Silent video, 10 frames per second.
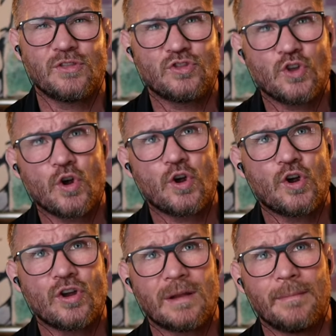
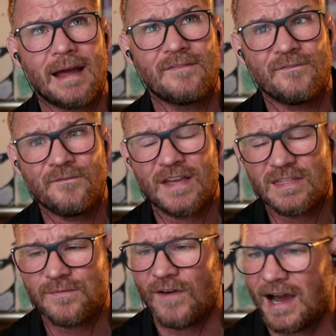third and my
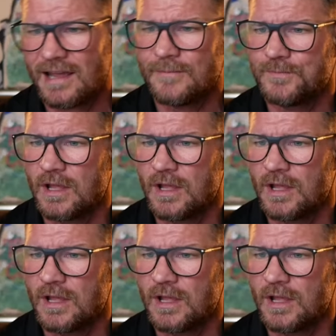fifth fight.